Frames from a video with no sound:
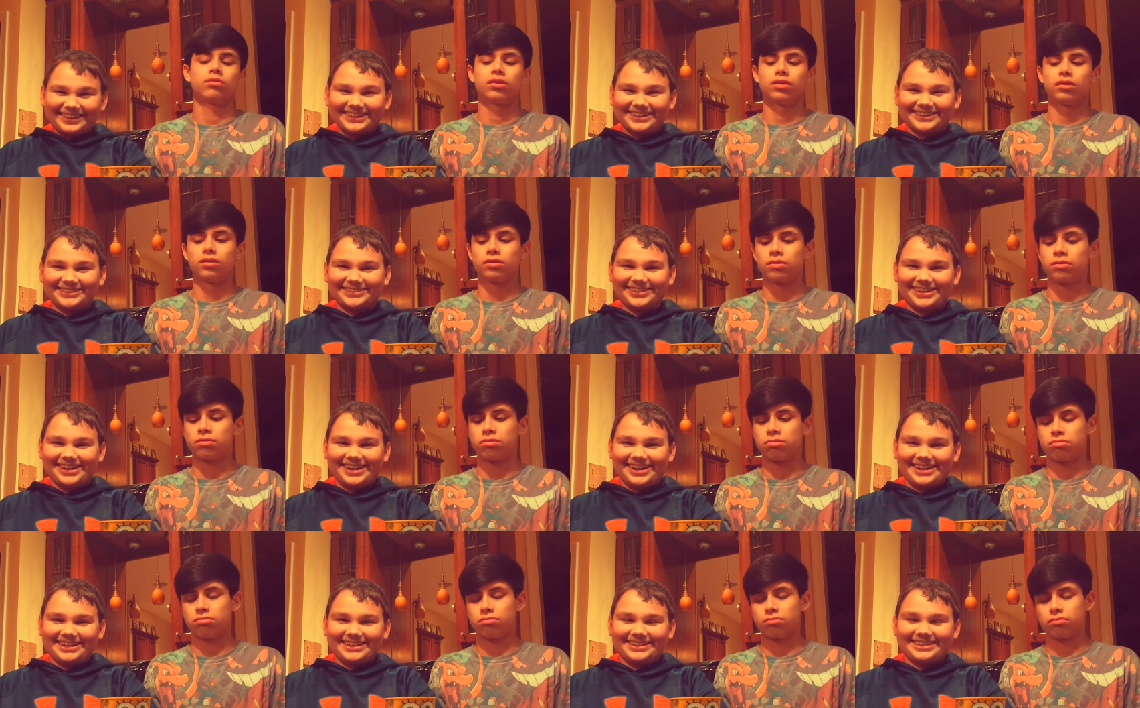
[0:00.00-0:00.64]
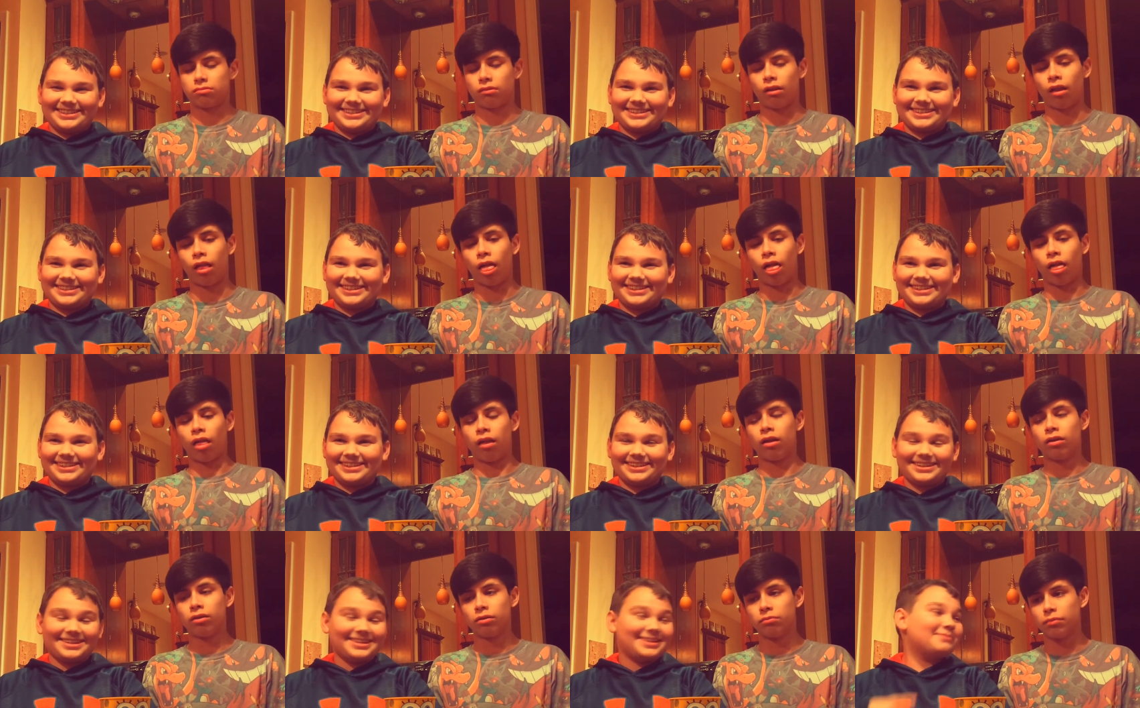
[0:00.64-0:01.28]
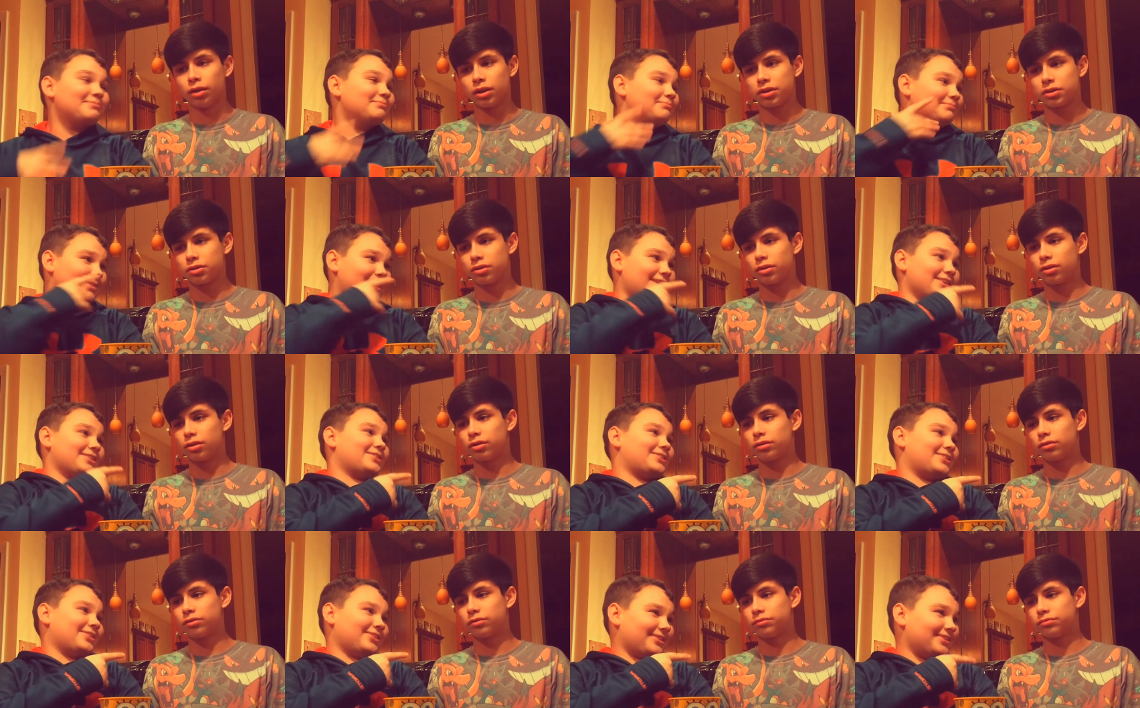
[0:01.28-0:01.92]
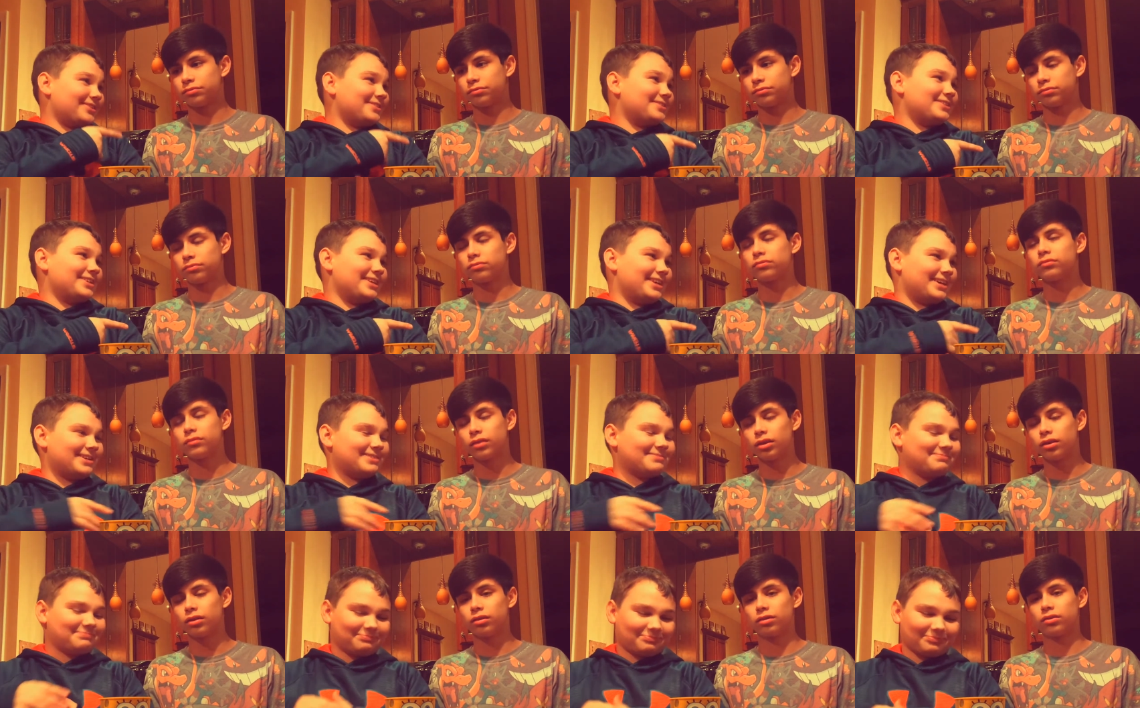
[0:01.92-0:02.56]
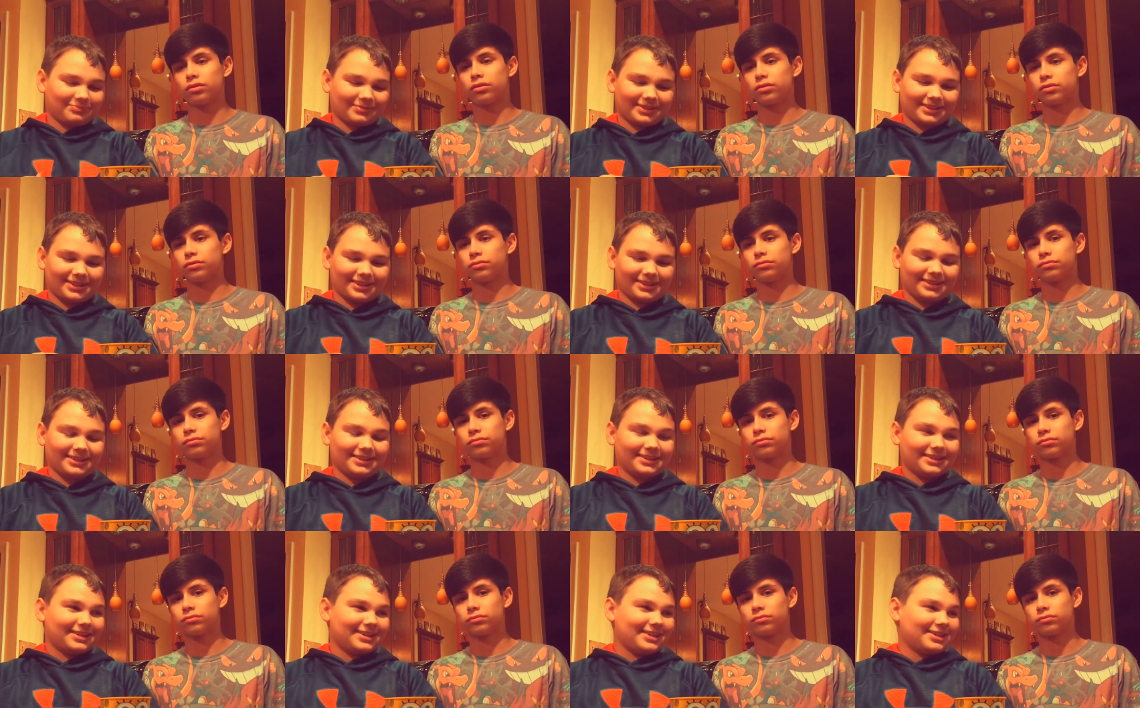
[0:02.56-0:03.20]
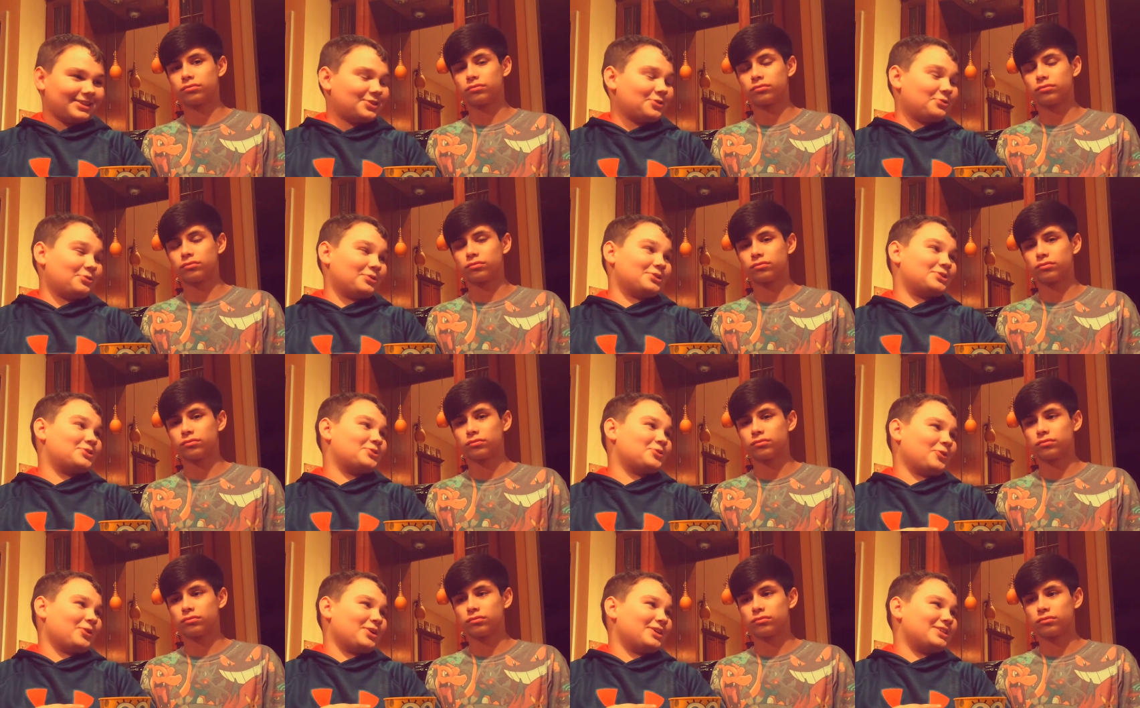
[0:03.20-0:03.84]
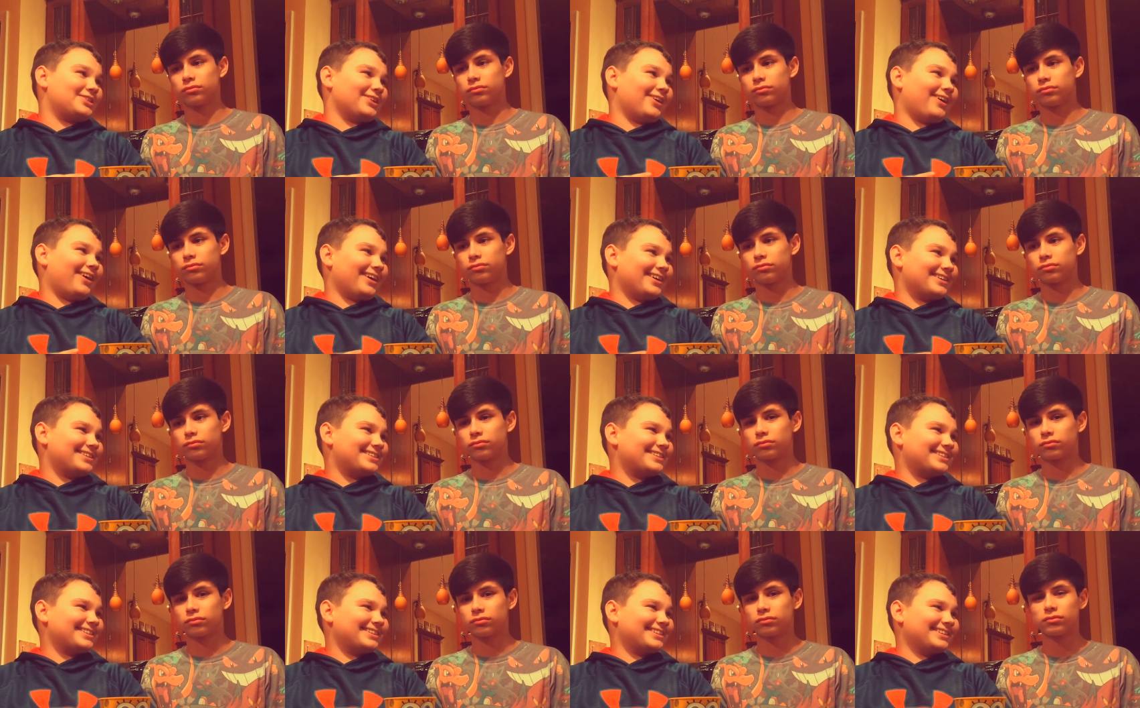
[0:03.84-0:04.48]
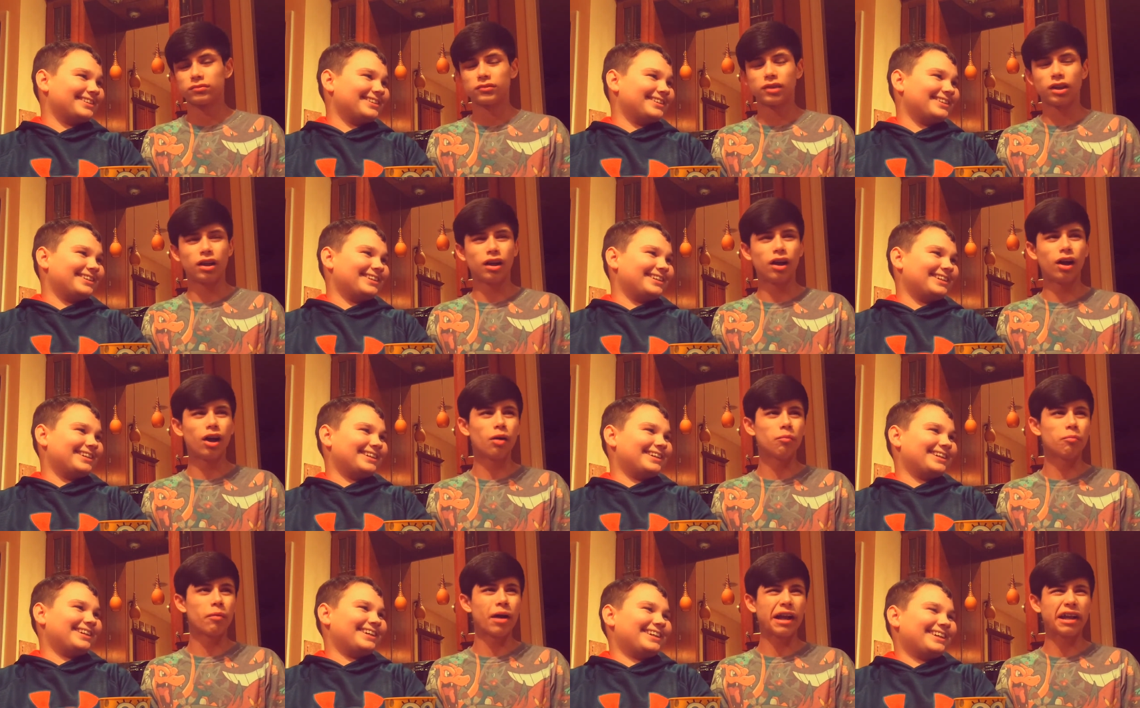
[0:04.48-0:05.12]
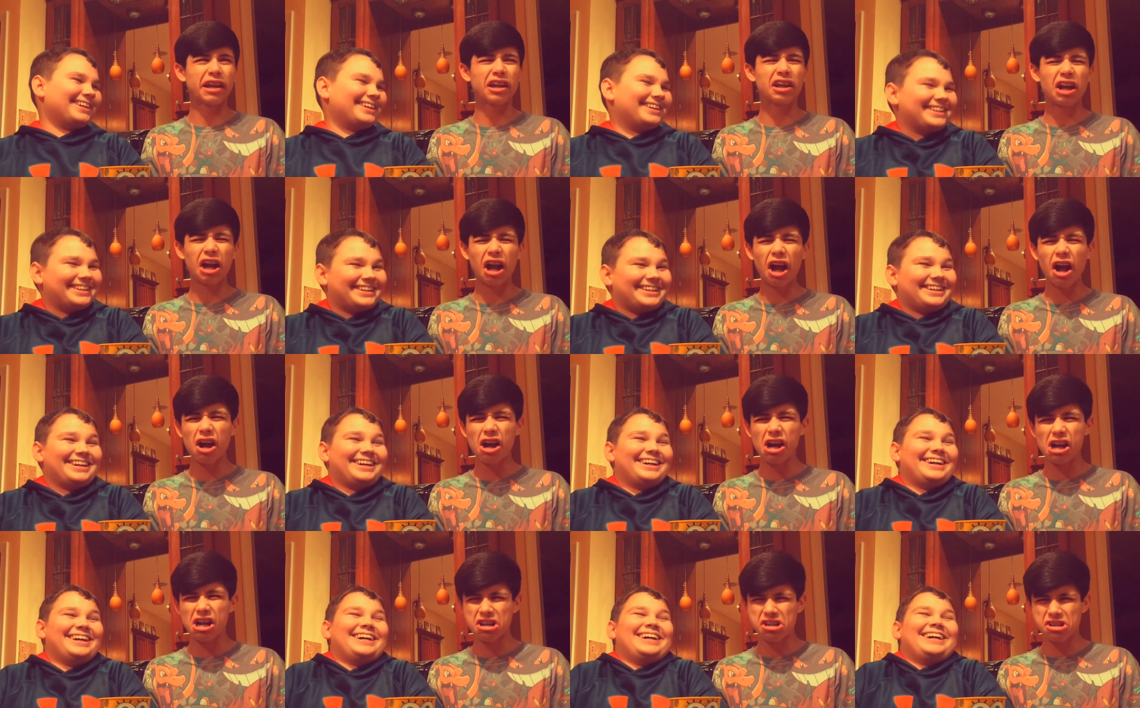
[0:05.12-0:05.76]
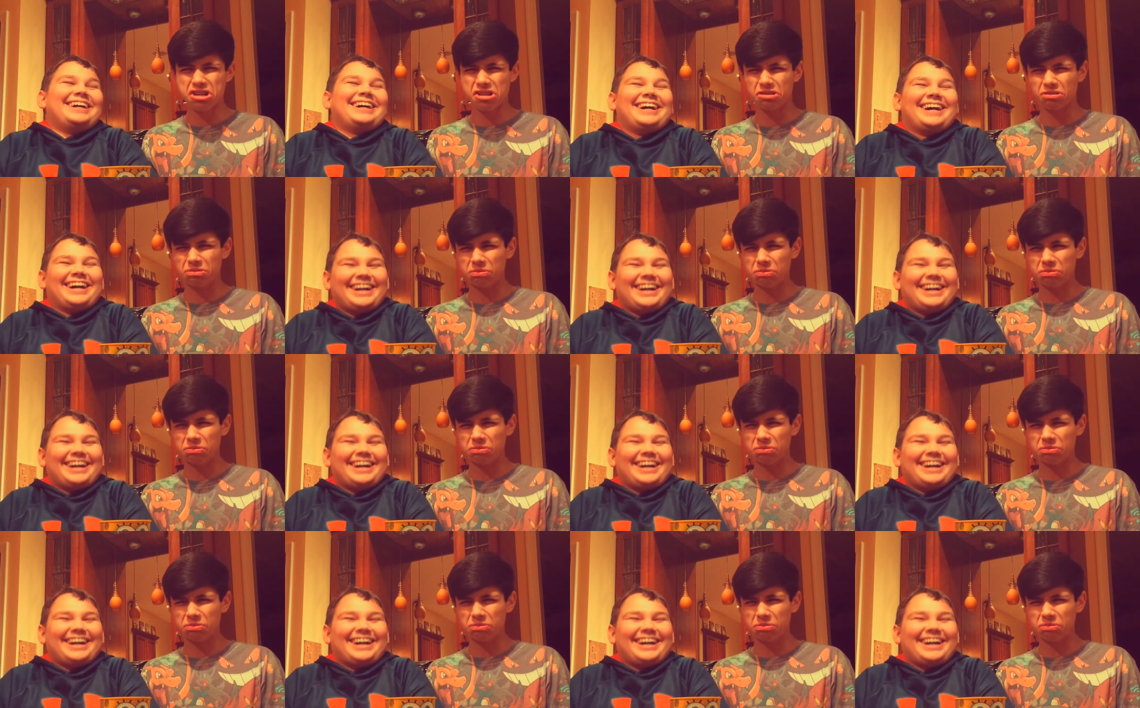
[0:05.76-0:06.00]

Speaker 1: there was mustard. mustard. Yeah. There was soy sauce.
Speaker 2: Oh my gosh.